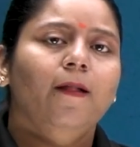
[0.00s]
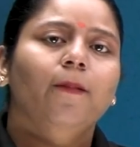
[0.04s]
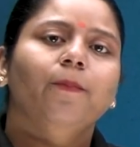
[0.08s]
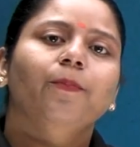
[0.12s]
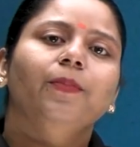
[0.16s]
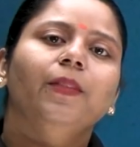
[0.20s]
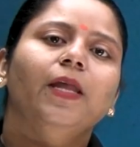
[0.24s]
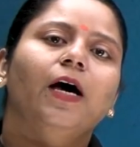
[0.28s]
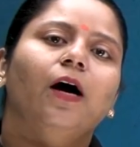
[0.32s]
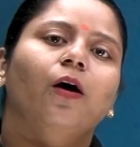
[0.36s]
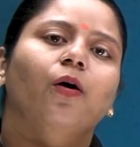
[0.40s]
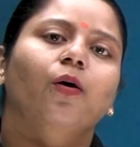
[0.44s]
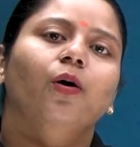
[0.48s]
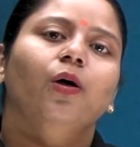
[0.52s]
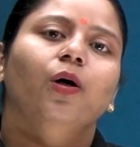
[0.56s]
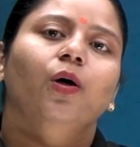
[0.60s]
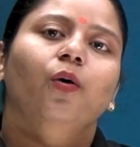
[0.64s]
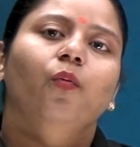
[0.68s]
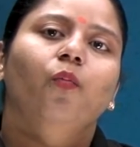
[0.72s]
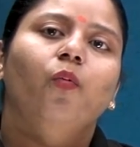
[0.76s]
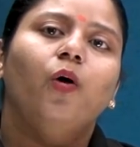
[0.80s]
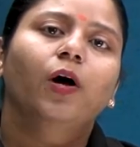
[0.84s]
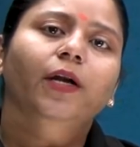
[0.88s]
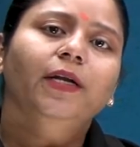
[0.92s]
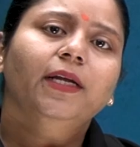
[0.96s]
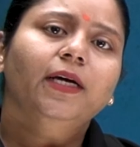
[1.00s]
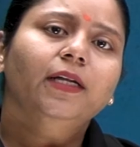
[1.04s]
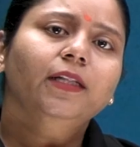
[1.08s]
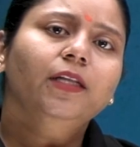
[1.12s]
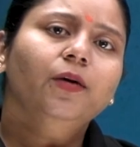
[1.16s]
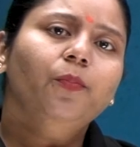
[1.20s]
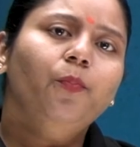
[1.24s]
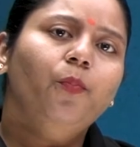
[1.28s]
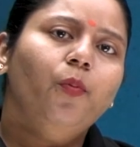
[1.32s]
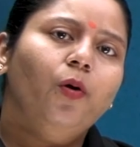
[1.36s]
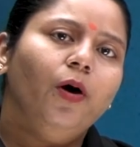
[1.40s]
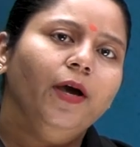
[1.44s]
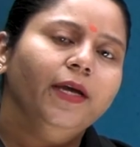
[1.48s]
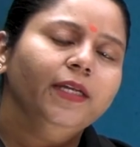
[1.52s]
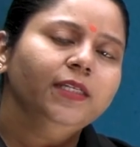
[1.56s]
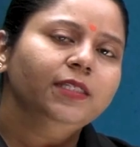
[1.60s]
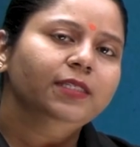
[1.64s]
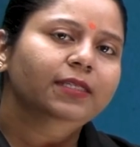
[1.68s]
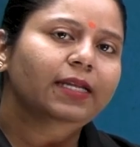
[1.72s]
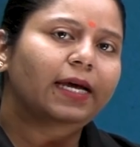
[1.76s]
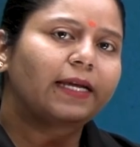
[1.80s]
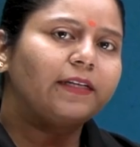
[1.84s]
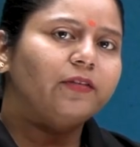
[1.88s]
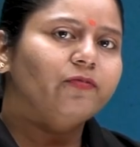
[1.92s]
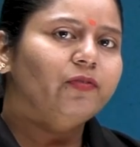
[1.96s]
Now, what are the points
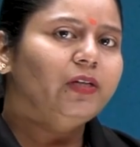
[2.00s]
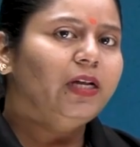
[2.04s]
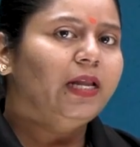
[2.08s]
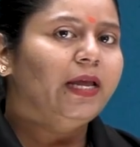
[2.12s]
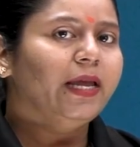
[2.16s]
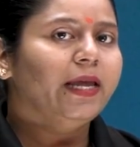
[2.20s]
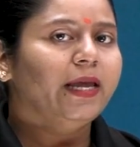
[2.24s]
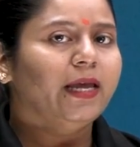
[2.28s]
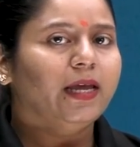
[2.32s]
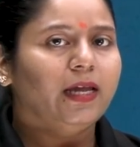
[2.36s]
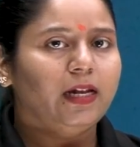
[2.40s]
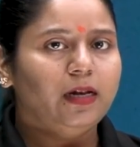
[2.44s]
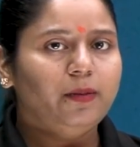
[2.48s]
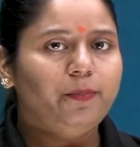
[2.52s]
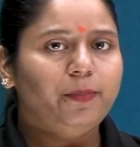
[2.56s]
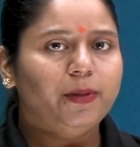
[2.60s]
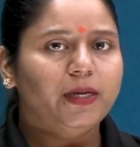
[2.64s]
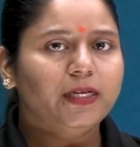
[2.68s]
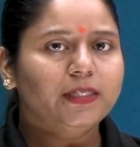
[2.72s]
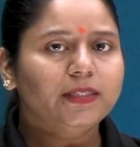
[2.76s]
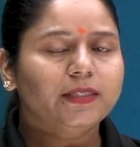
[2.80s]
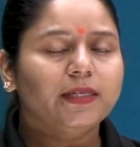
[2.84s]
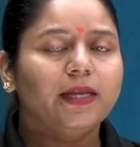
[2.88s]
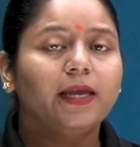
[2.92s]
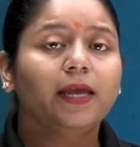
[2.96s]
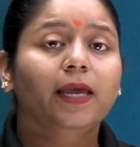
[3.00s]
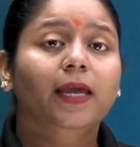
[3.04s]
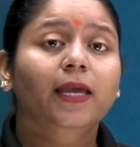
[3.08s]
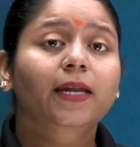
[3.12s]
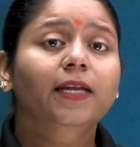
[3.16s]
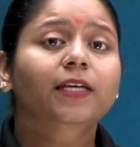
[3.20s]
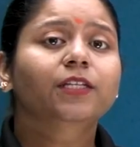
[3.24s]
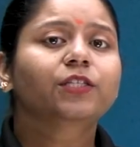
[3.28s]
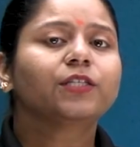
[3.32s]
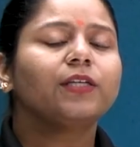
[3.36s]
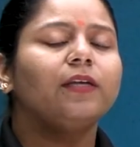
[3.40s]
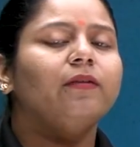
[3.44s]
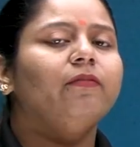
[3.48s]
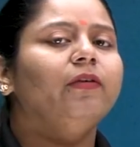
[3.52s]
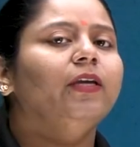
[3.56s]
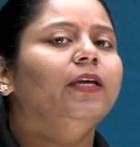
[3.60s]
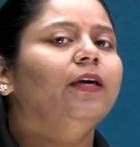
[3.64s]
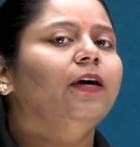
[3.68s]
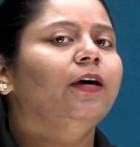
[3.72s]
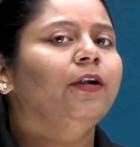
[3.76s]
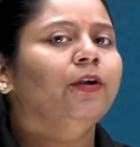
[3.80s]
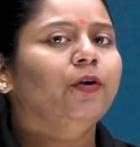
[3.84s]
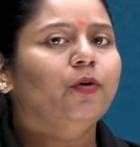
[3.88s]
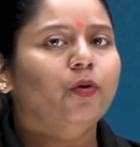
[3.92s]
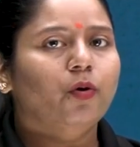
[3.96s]
that will help us in achieving
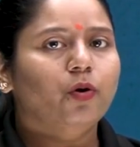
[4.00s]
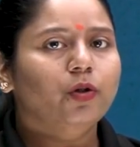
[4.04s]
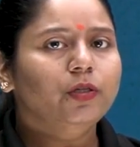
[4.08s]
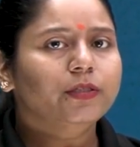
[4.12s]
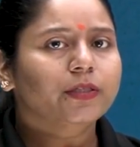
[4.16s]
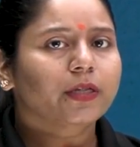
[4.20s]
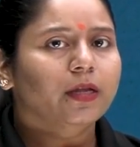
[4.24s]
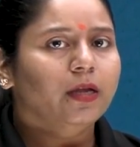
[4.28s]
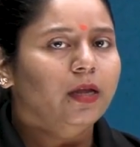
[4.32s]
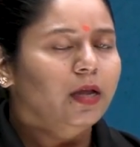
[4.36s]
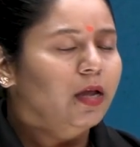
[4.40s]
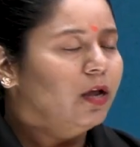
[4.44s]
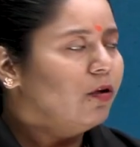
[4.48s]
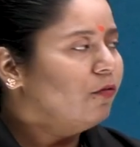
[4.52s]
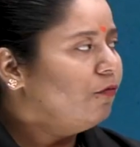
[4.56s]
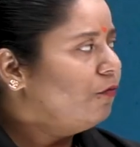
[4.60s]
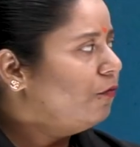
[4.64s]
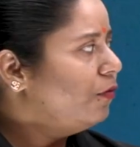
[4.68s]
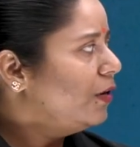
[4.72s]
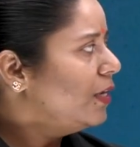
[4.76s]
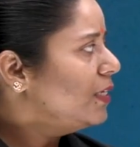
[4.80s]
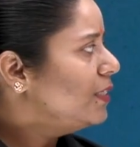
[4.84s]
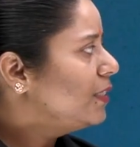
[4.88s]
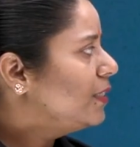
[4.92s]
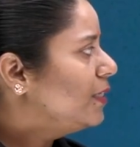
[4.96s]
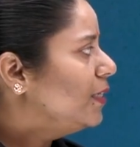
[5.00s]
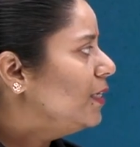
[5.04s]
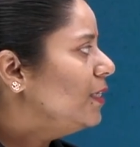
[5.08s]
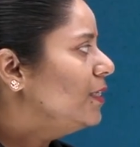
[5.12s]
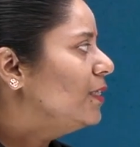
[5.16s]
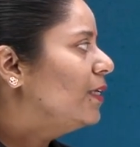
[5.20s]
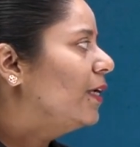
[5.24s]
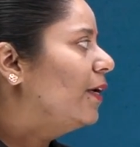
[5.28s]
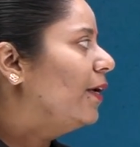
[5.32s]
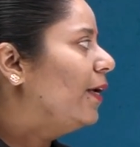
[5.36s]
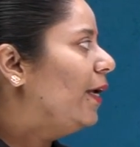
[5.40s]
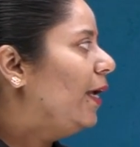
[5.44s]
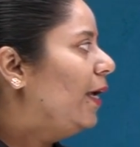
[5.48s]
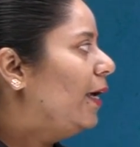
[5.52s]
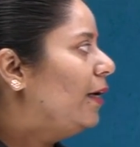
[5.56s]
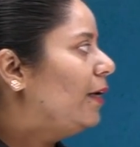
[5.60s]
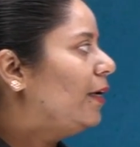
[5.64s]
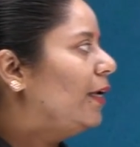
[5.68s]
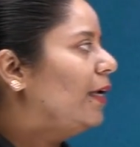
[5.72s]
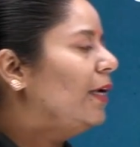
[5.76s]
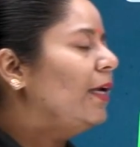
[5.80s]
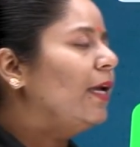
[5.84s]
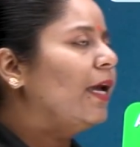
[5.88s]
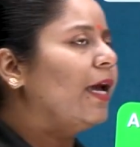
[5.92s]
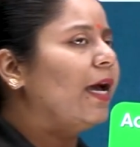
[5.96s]
our goals? First is
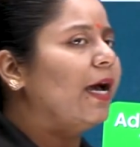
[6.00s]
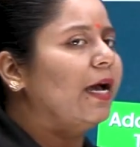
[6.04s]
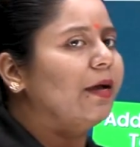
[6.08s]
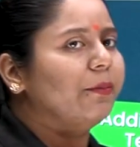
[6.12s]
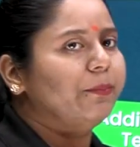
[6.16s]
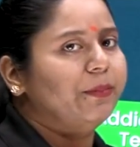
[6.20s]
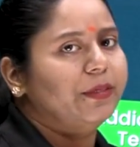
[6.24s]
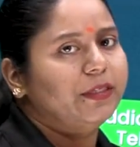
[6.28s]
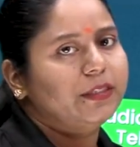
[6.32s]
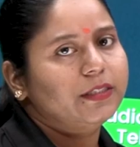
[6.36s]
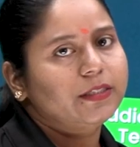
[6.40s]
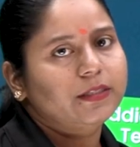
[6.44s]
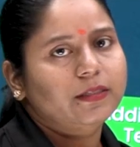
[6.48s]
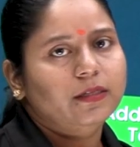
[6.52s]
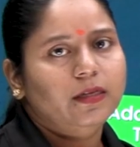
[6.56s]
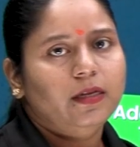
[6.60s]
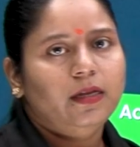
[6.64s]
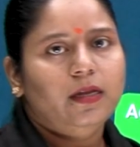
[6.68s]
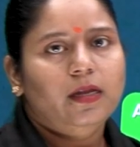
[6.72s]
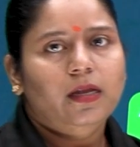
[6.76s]
creating habits.